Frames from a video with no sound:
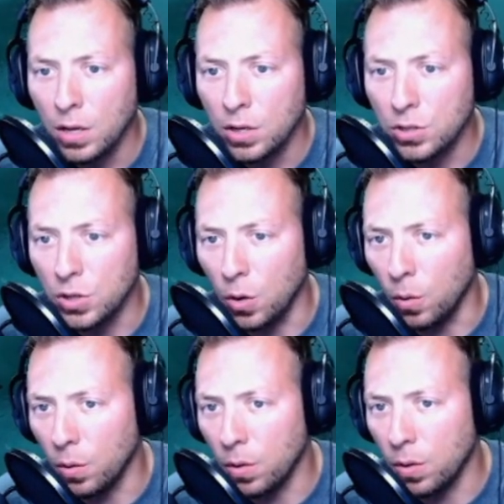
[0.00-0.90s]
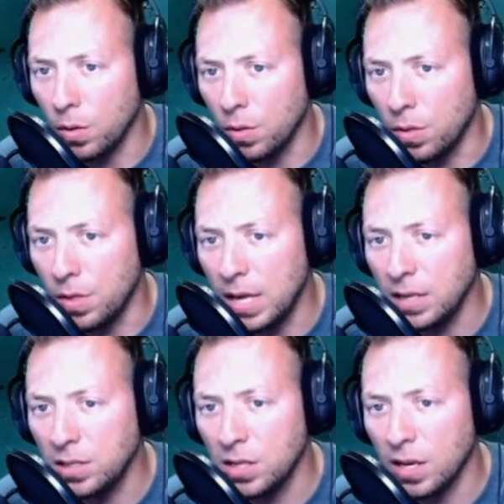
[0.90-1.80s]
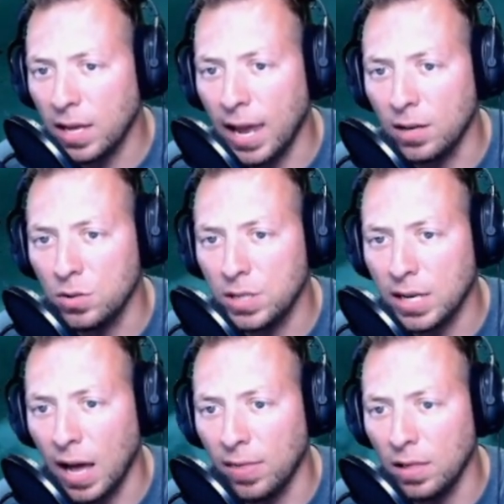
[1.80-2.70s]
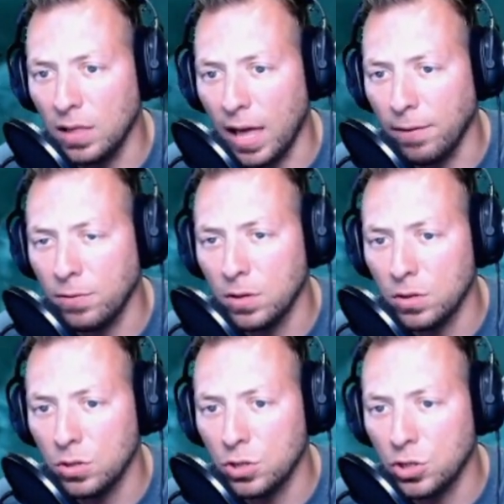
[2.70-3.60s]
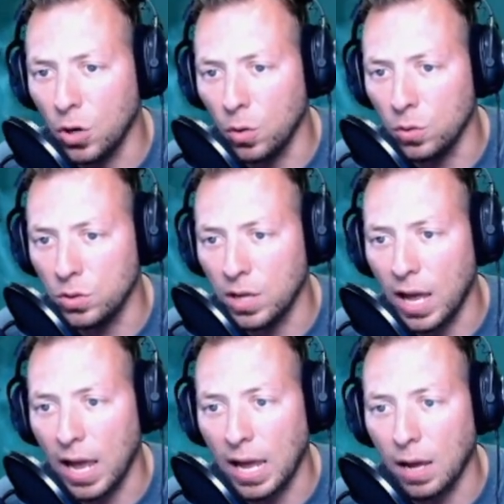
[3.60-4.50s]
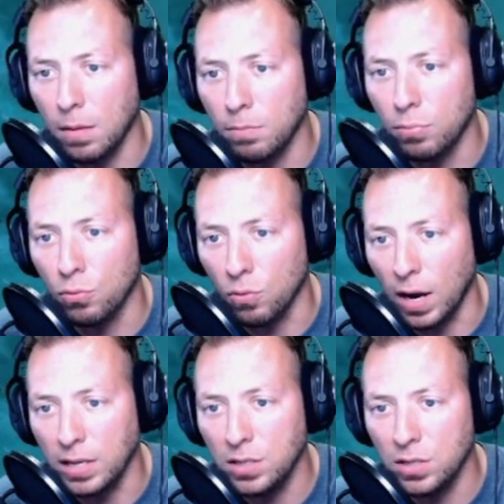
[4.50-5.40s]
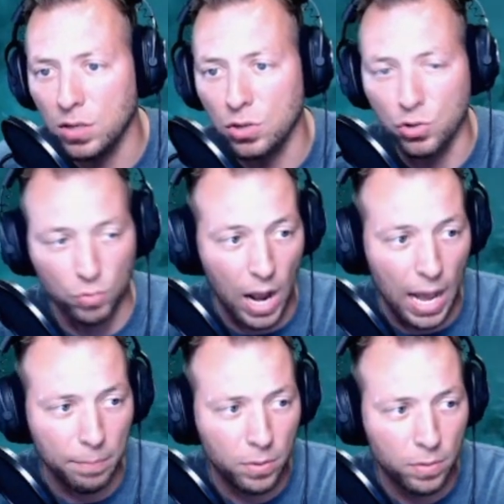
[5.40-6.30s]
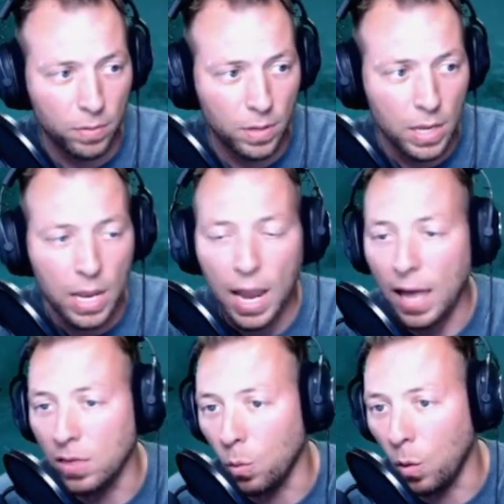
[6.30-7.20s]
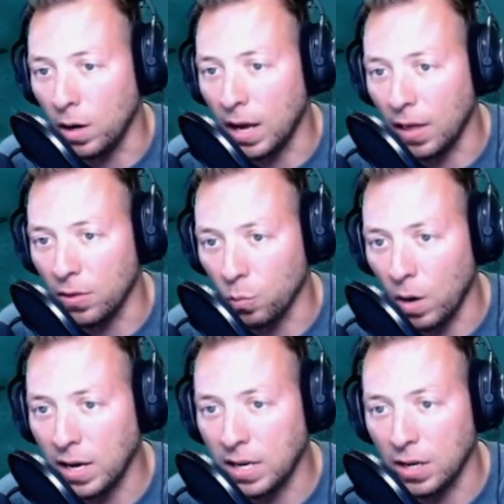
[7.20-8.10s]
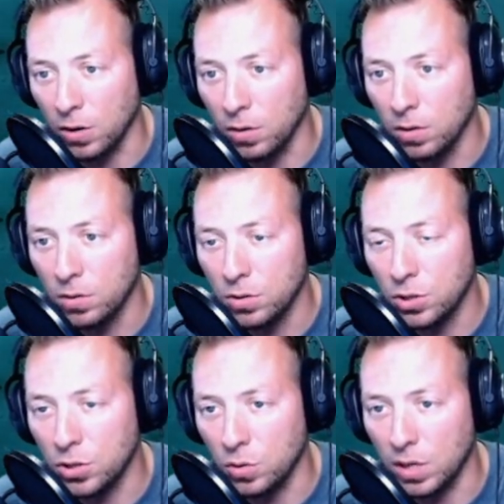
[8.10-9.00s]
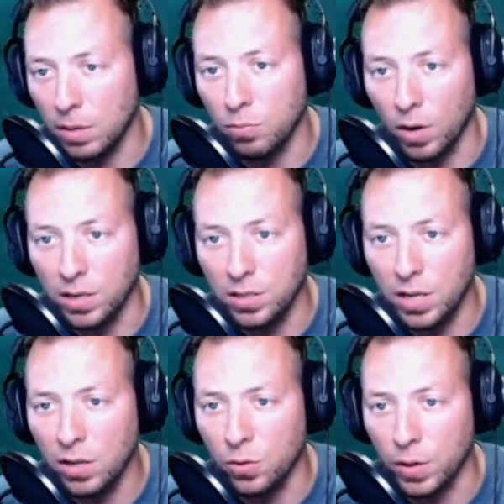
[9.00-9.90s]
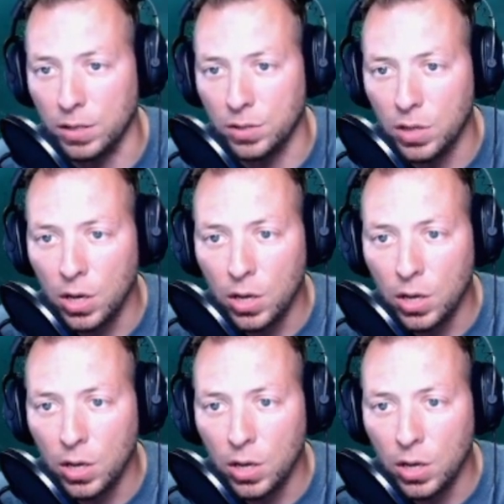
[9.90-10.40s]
So this candlestick on the left shows a price drop, and the one on the right here shows a price increase.